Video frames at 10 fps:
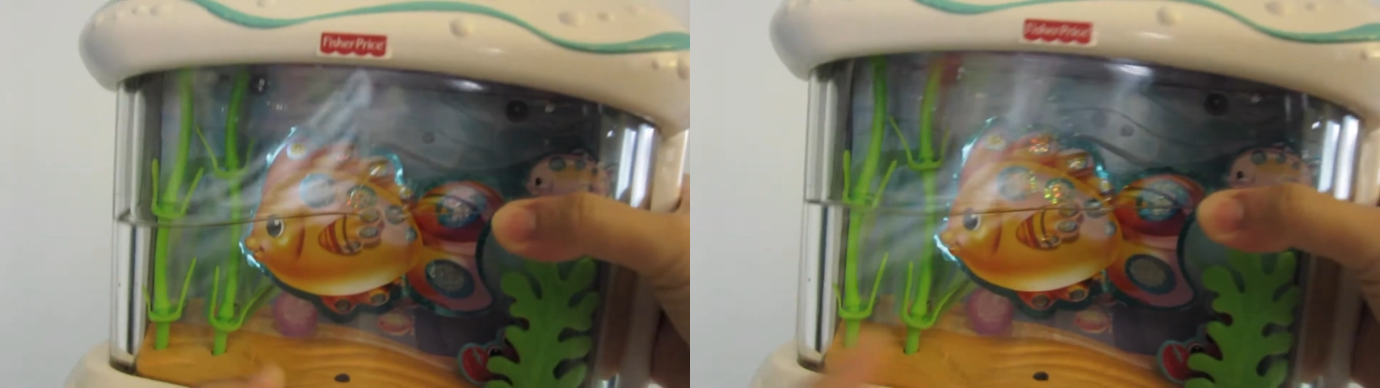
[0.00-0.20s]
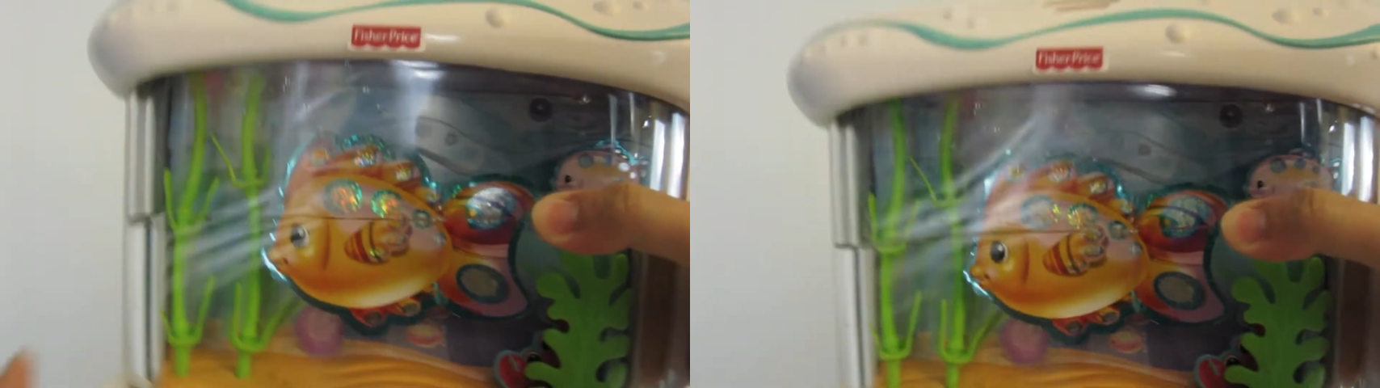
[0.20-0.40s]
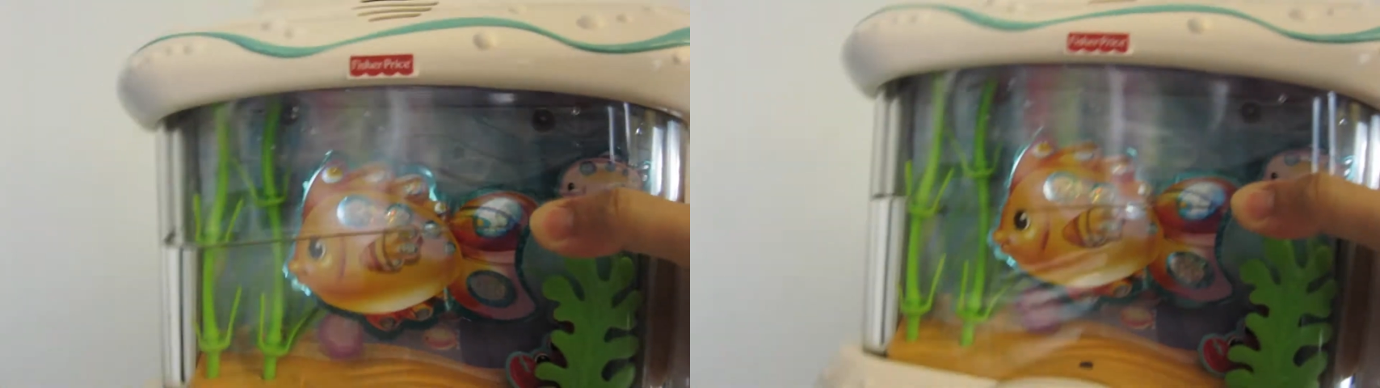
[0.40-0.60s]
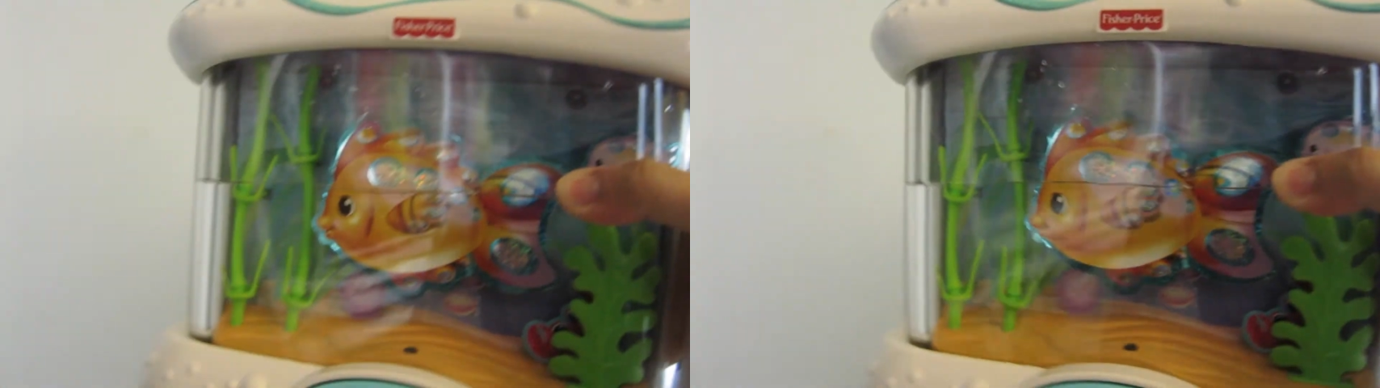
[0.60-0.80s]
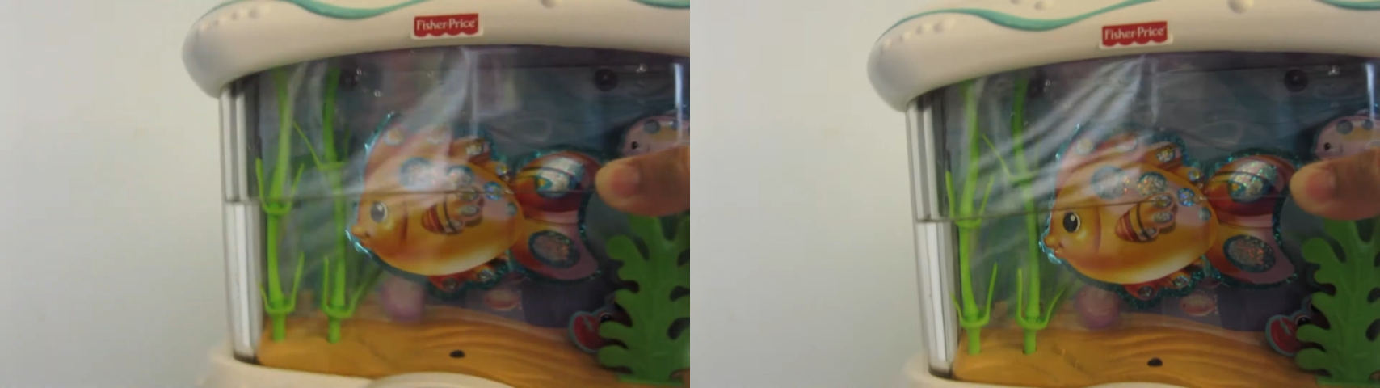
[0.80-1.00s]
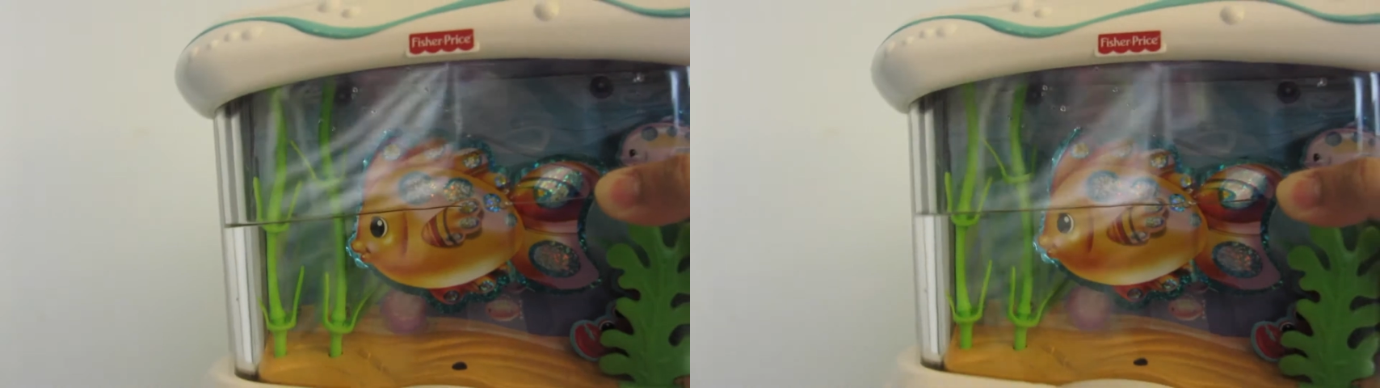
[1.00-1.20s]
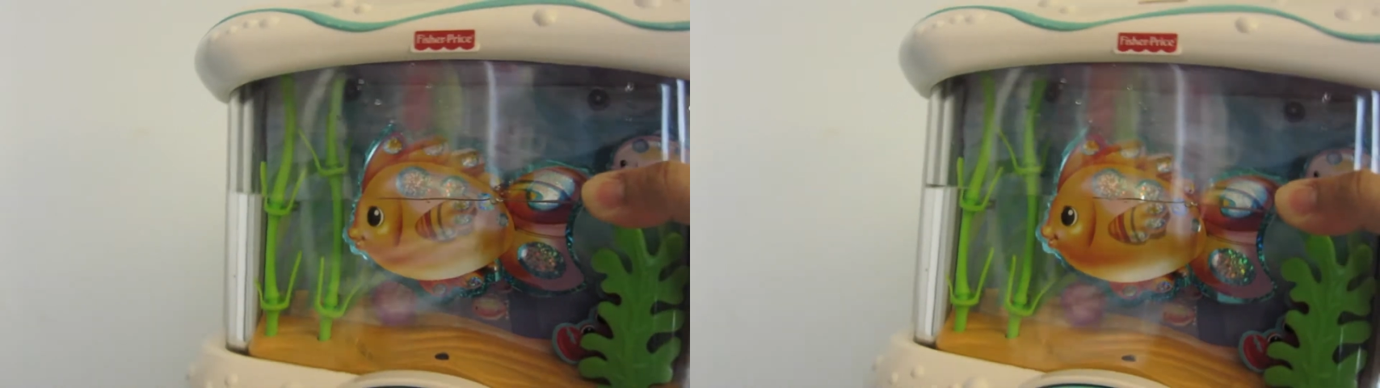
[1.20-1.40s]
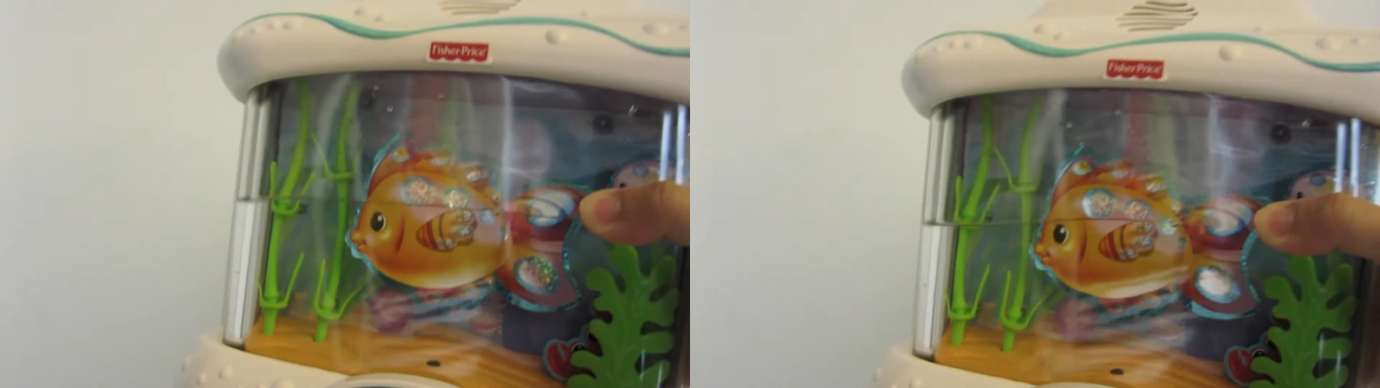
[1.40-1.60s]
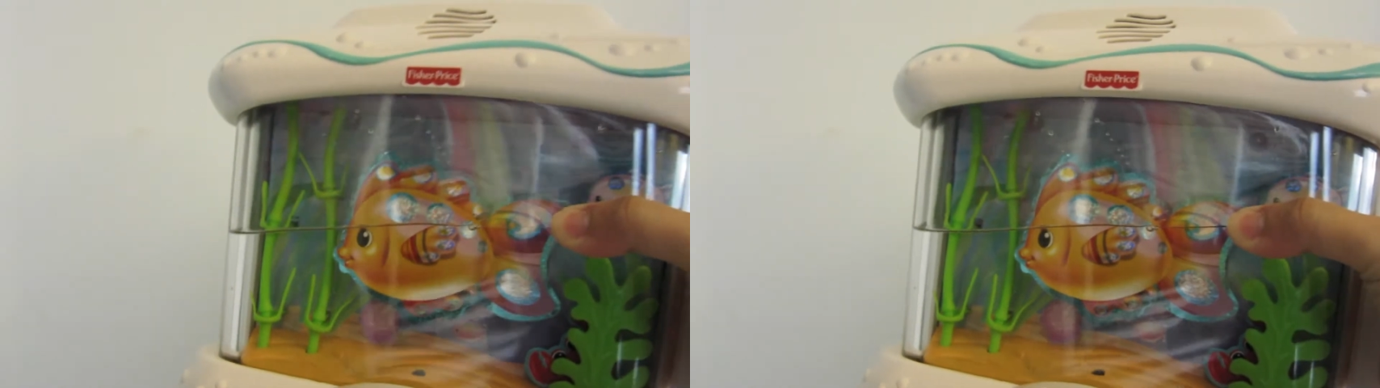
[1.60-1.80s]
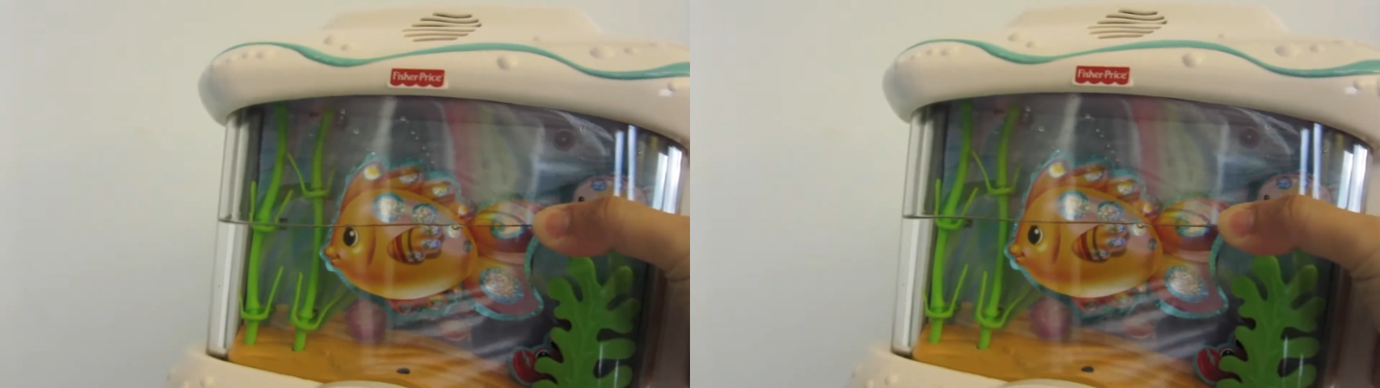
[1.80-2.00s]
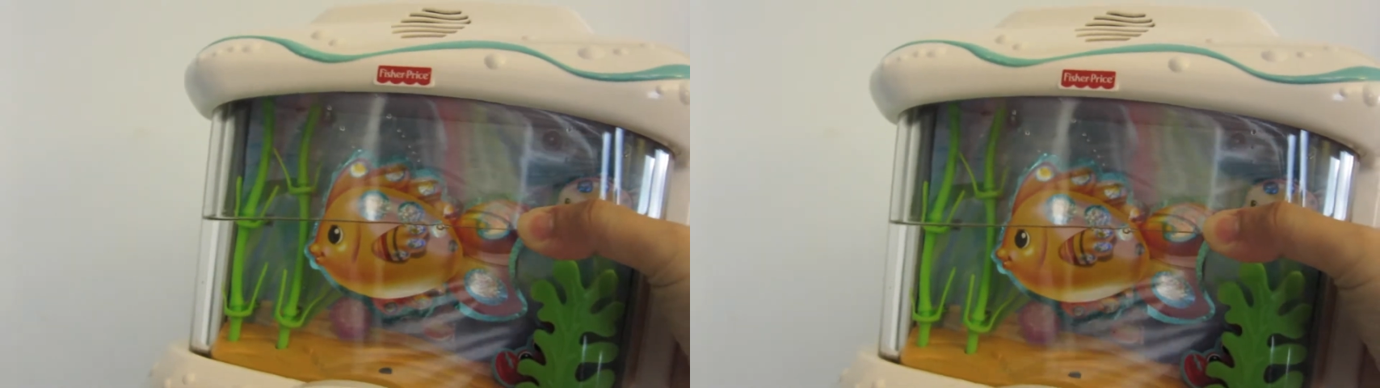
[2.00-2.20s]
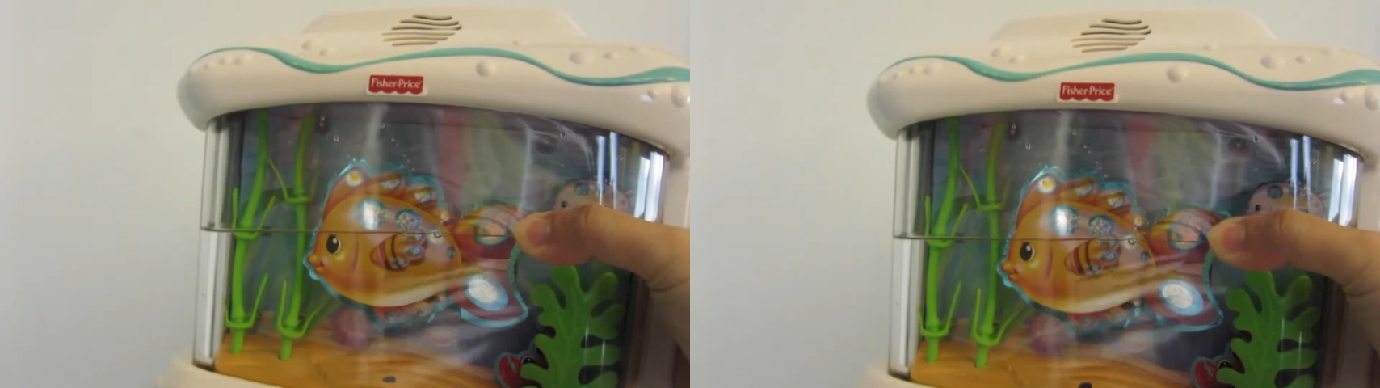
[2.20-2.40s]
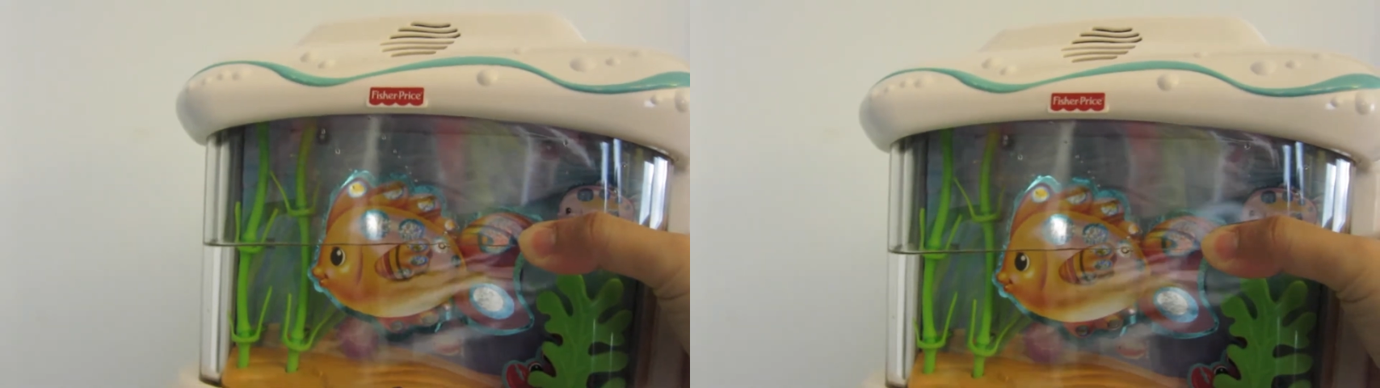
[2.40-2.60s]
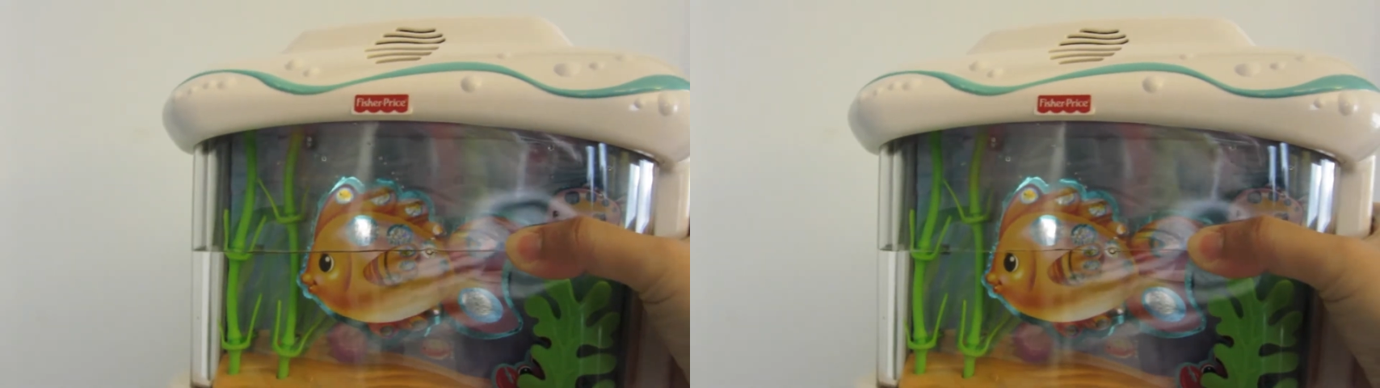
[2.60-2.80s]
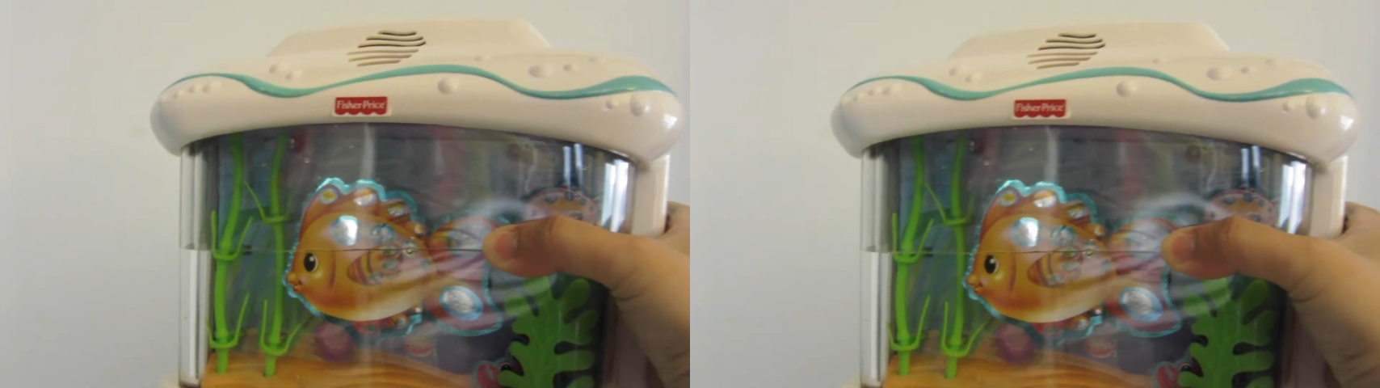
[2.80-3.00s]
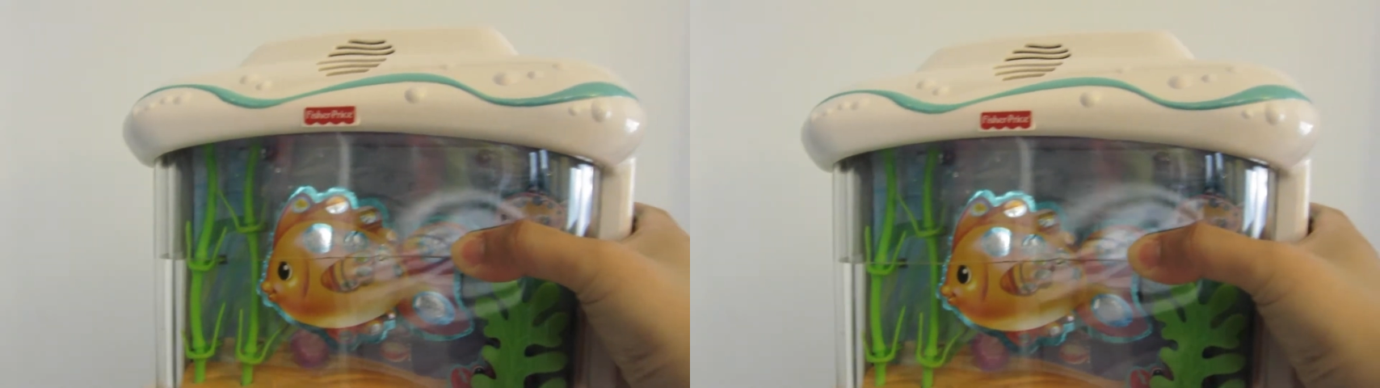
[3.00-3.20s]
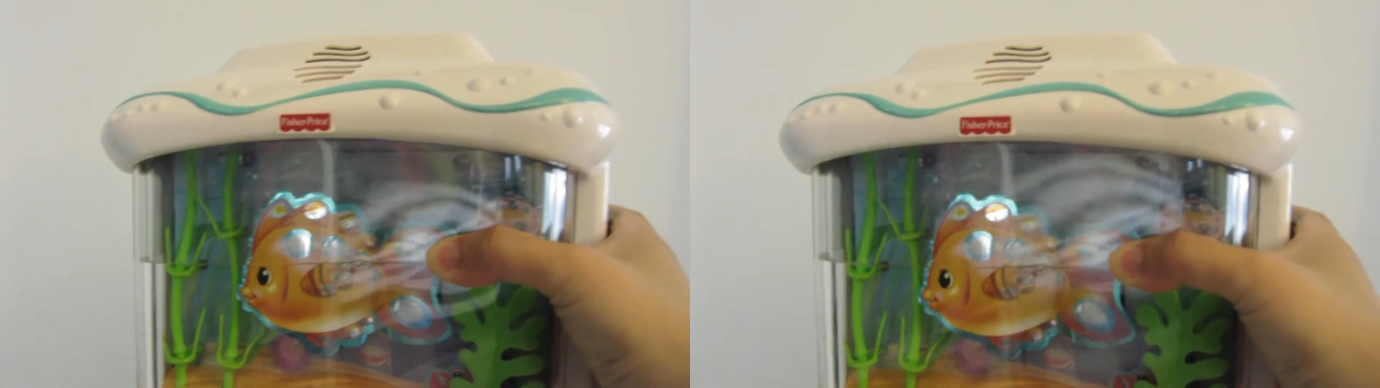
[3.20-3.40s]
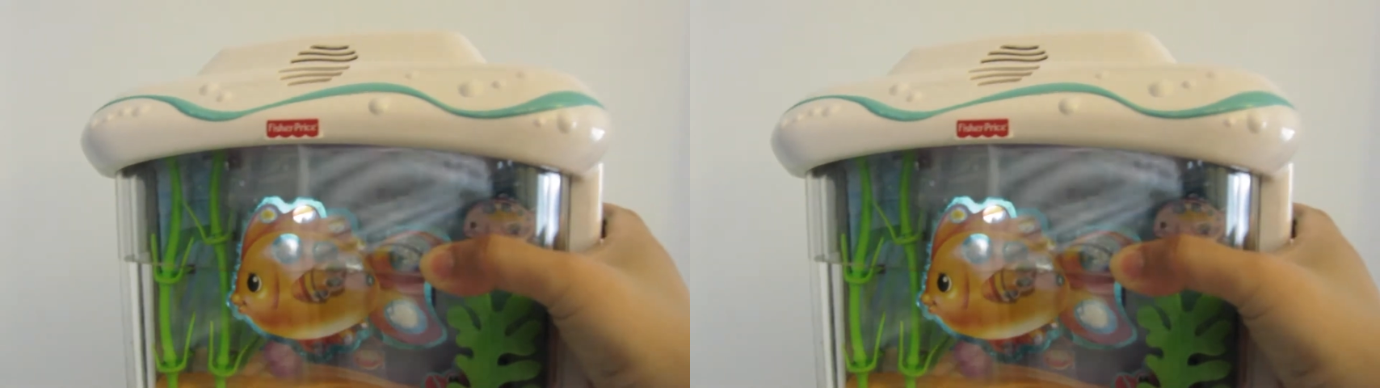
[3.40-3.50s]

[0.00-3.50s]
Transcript: No face is visible, so there are no lips to read.